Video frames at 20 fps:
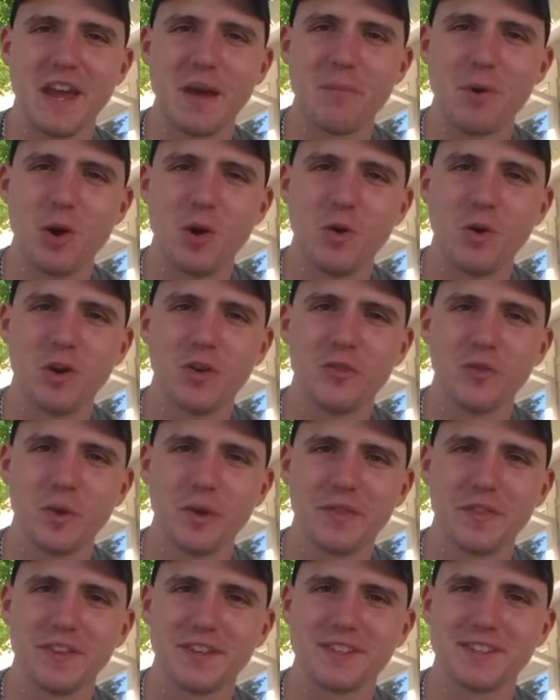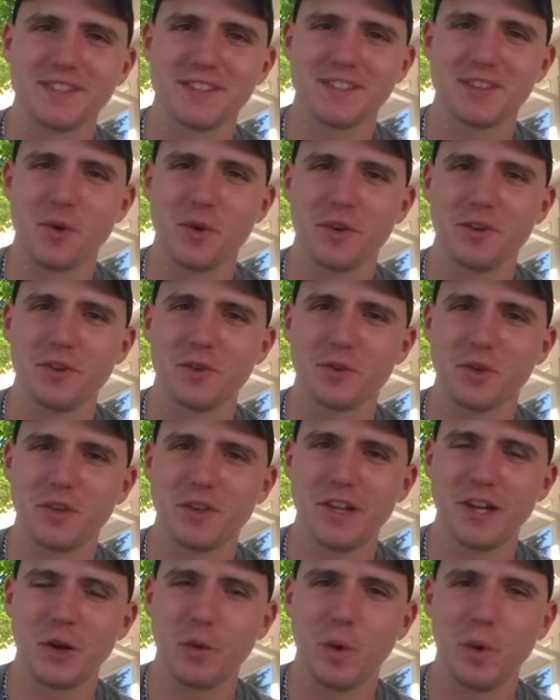demo of what this is going to
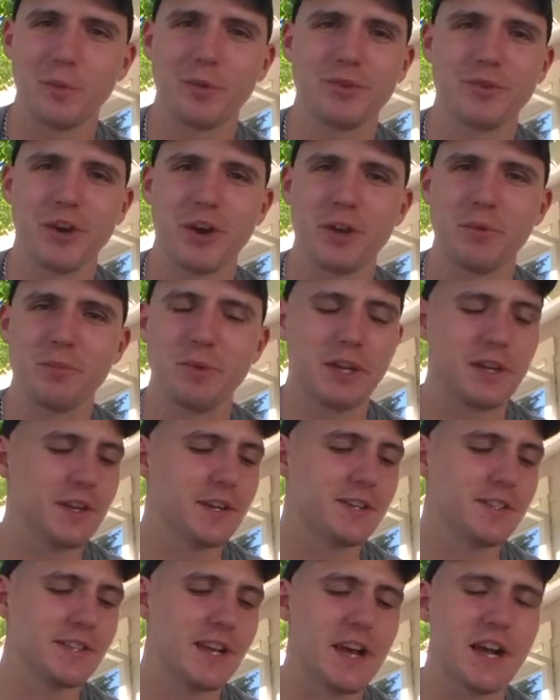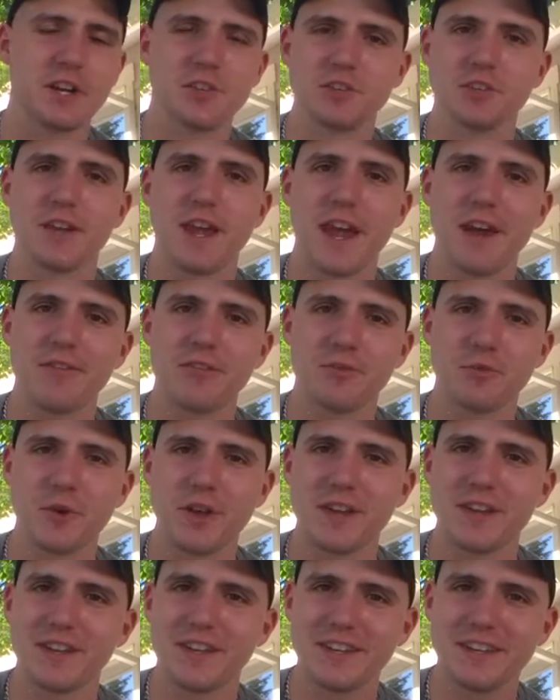look like when we're done because I actually haven't
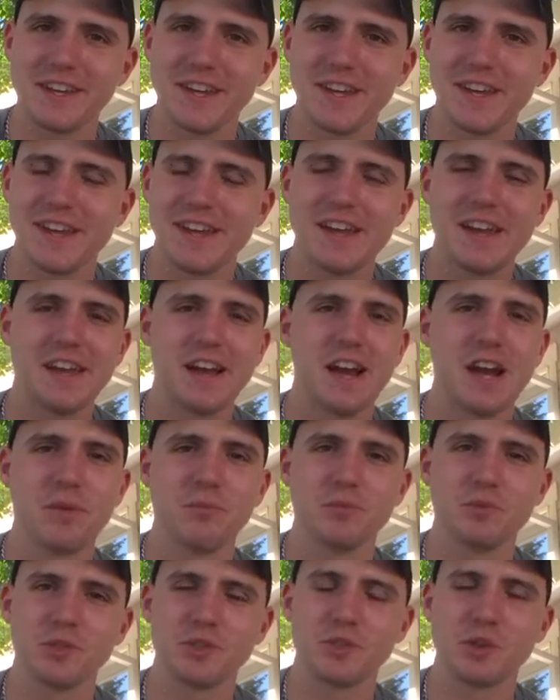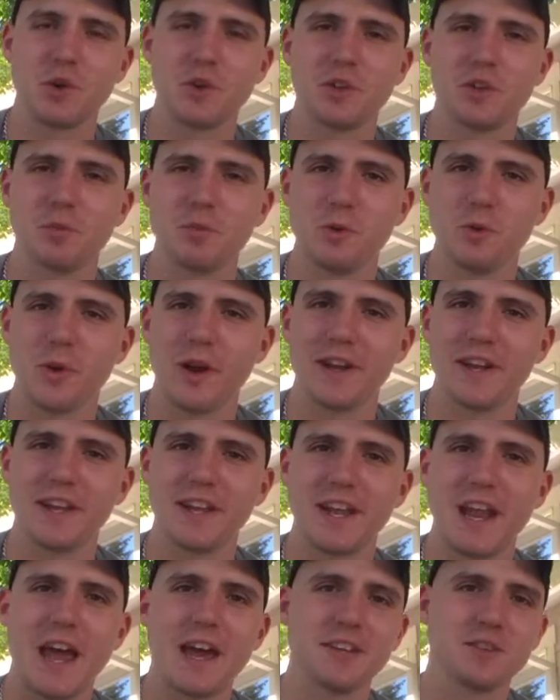written it yet. I'm just going to be writing
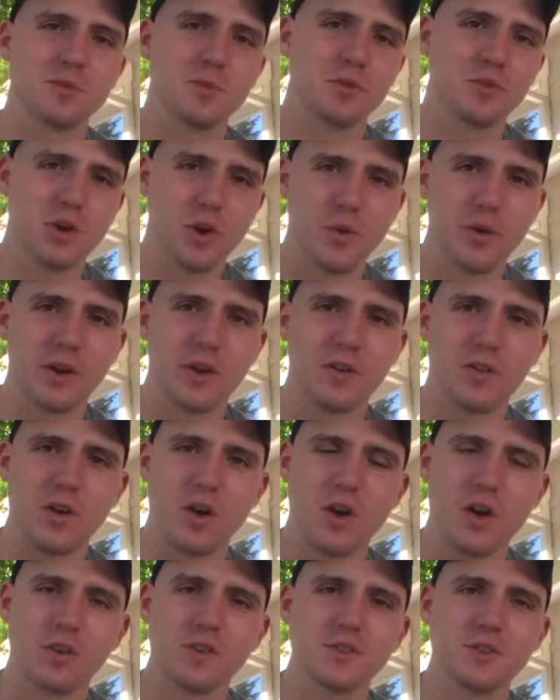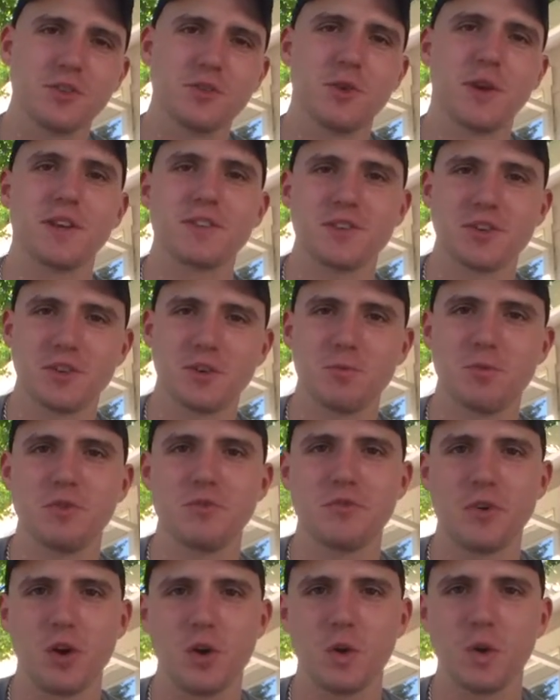it as we're going along, so you guys are going to be
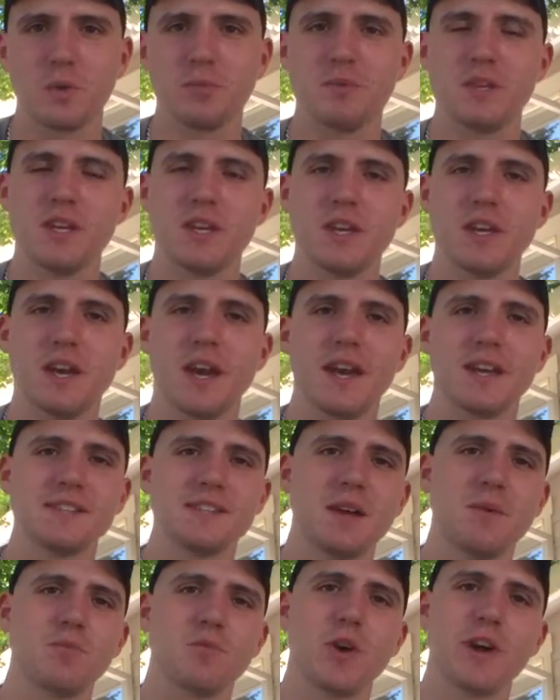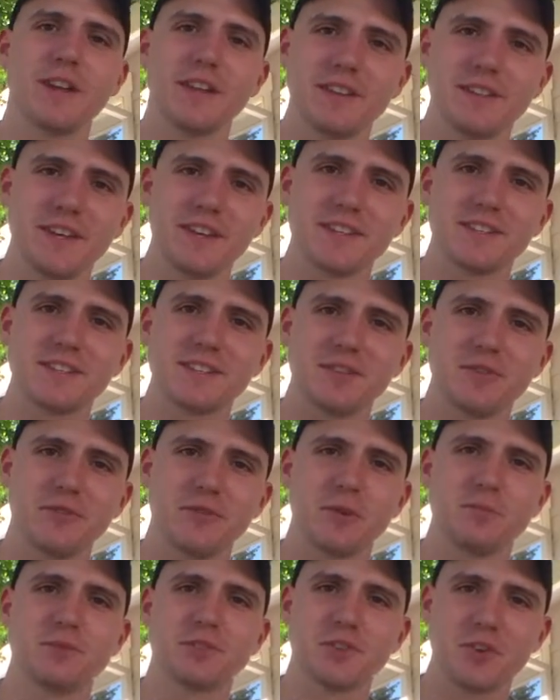following me as I'm writing this
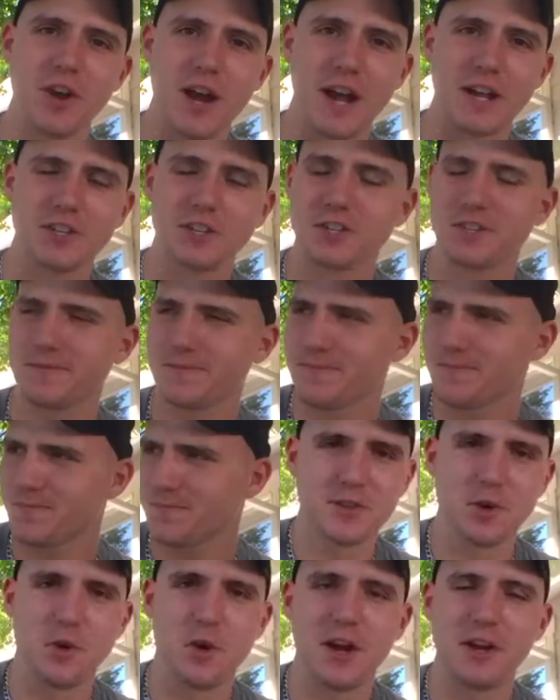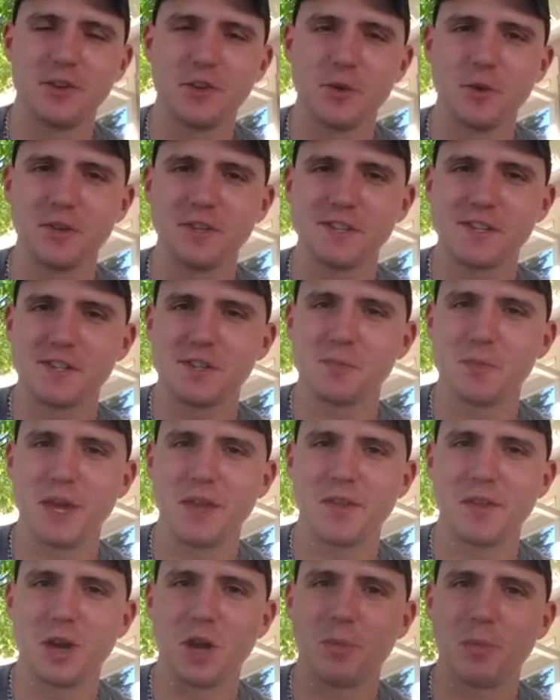from scratch. So I do
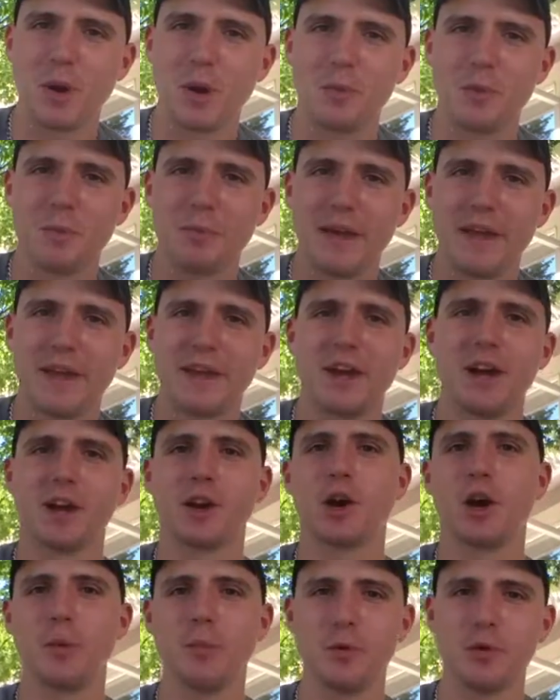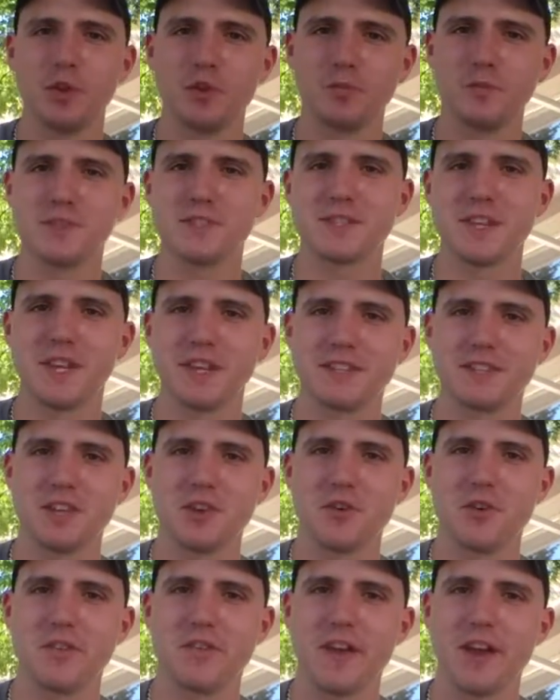anticipate that I'll probably make a couple of mistakes
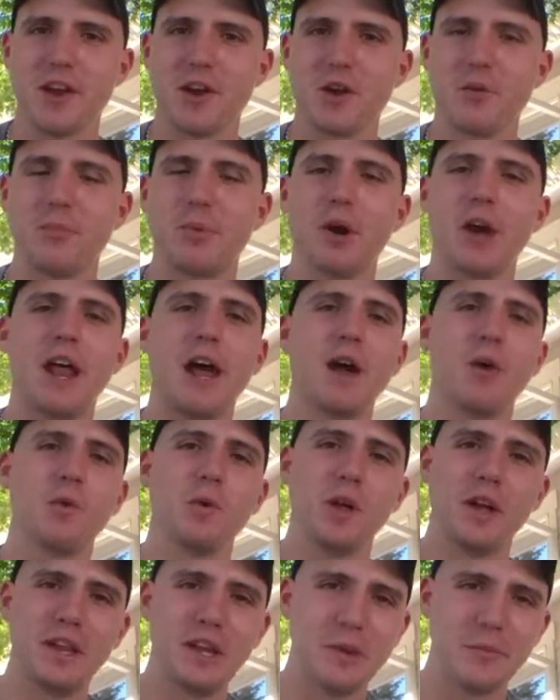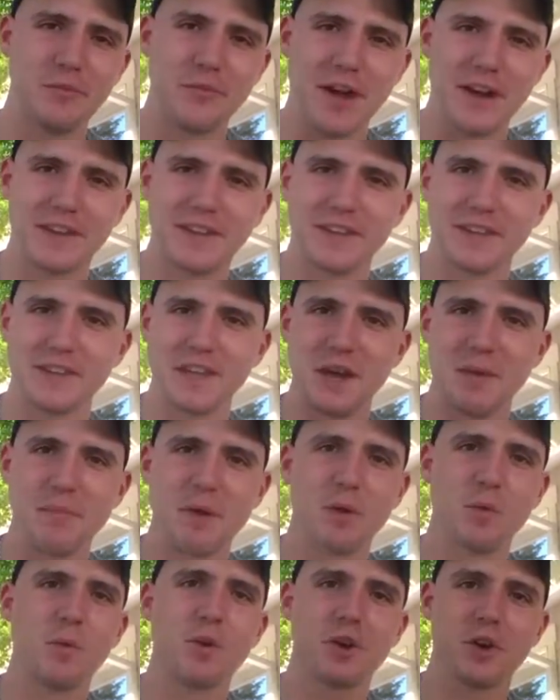here and there, but I will end up finding them
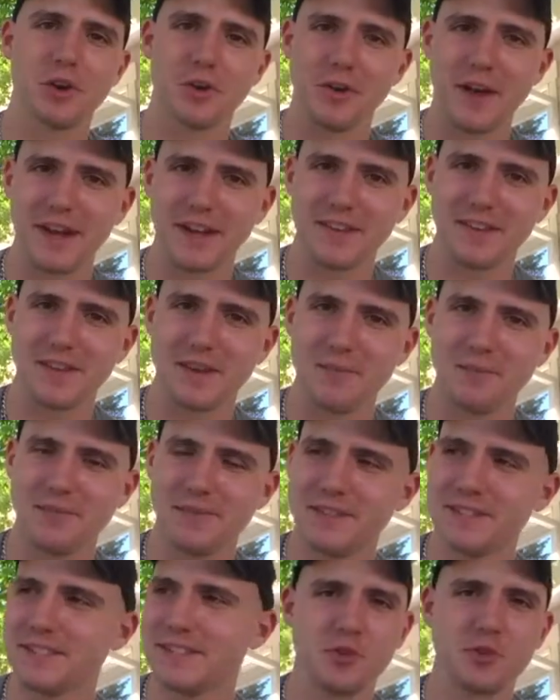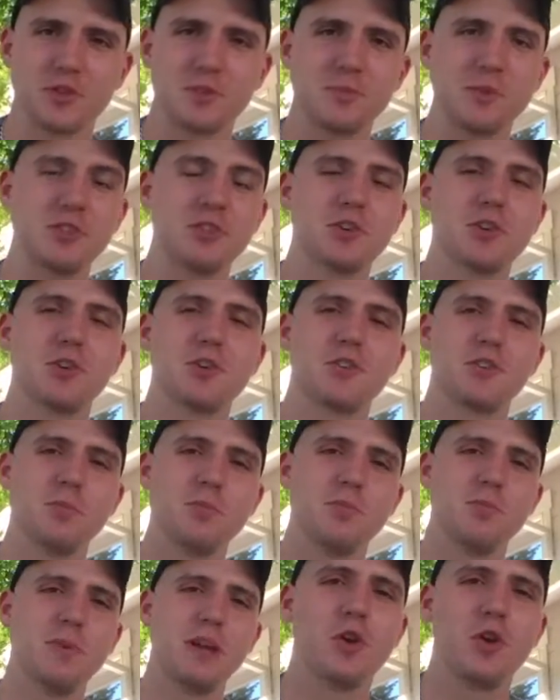and will correct them. So just be sure
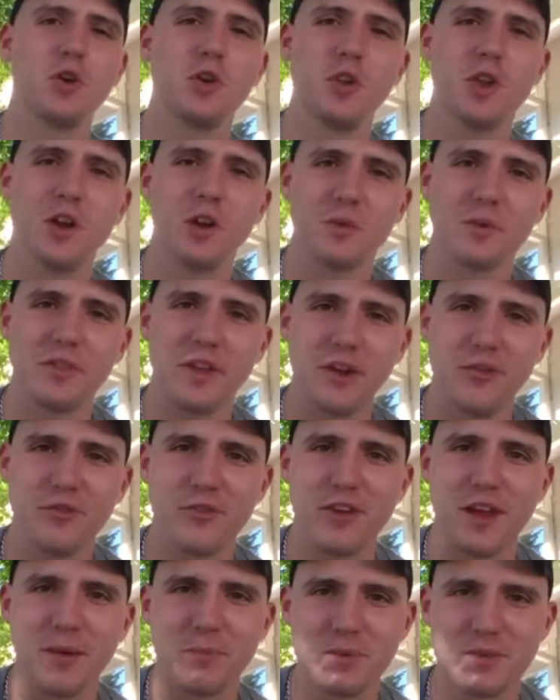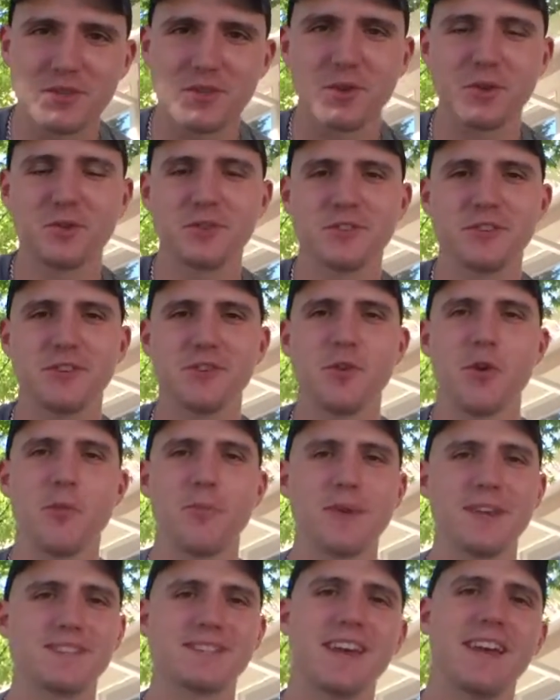to follow along with every episode so you
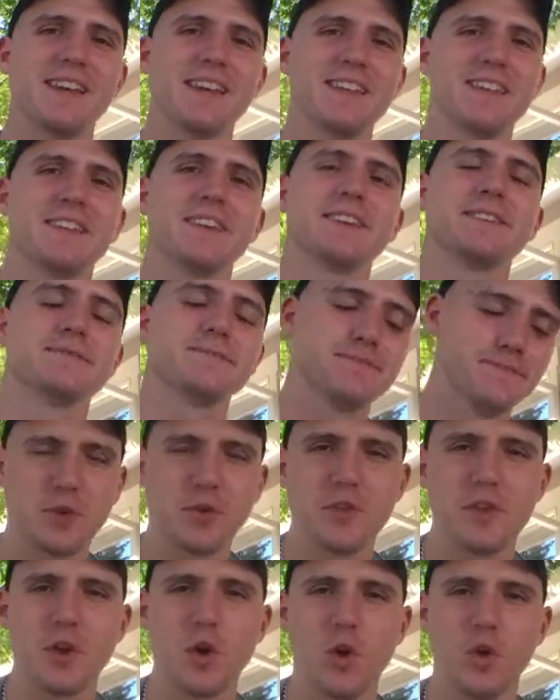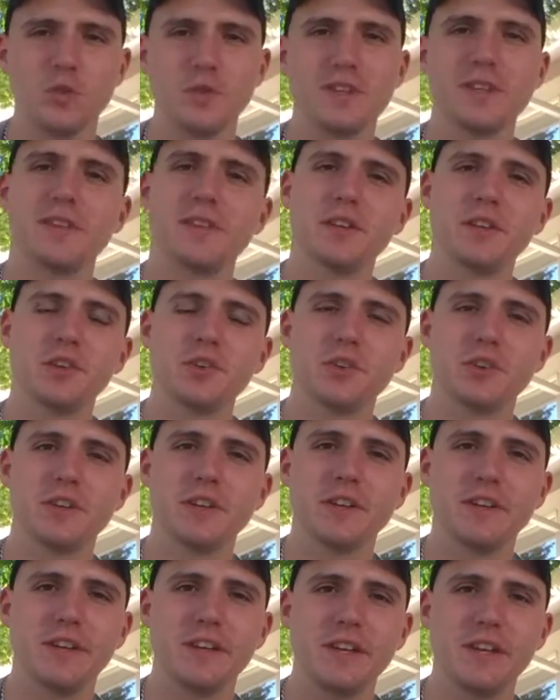don't miss anything. So the only thing you're
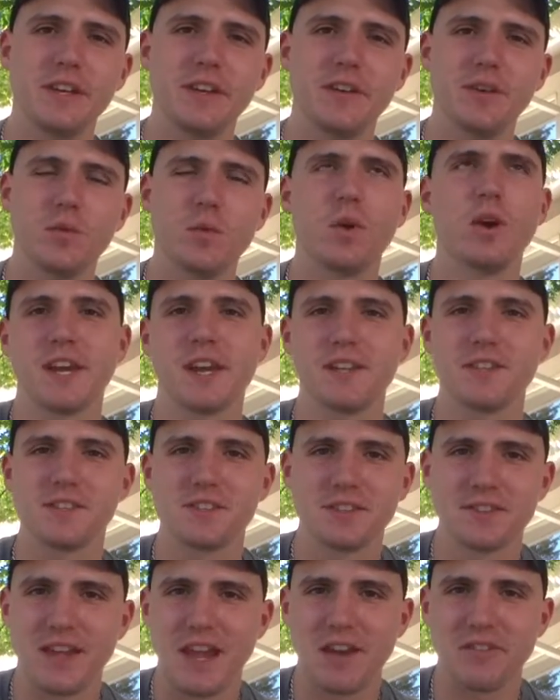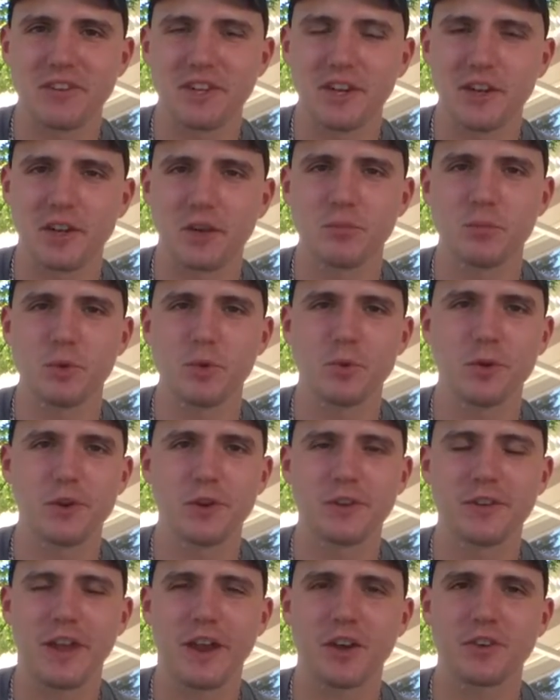gonna need, besides having a
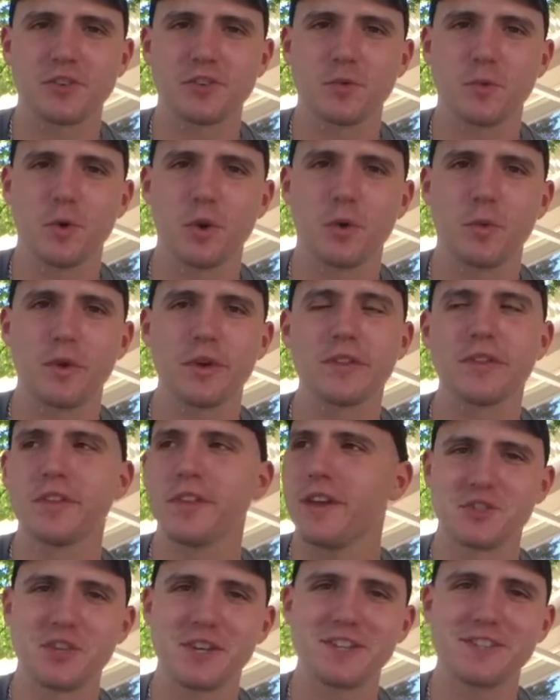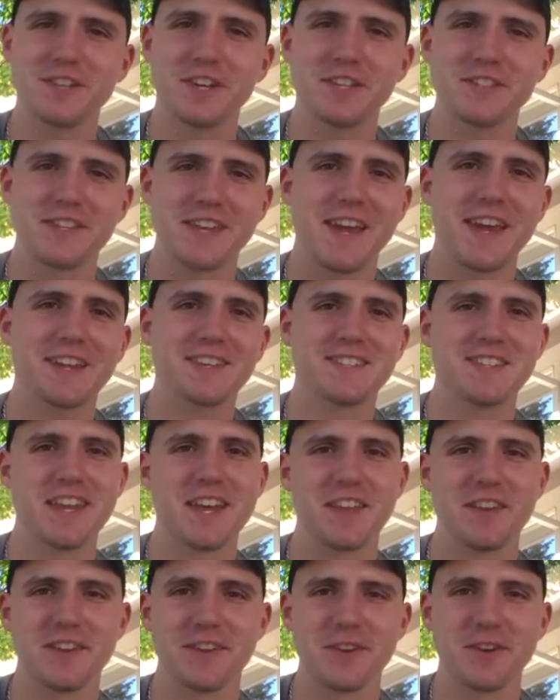computer to actually work with, is just a text
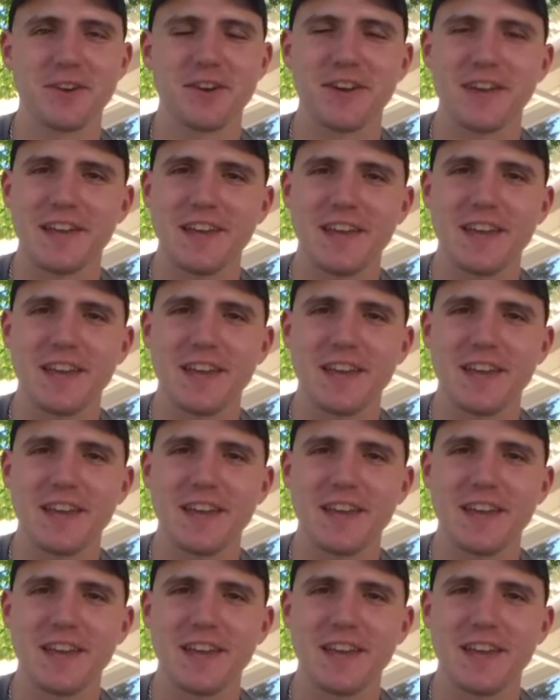editor.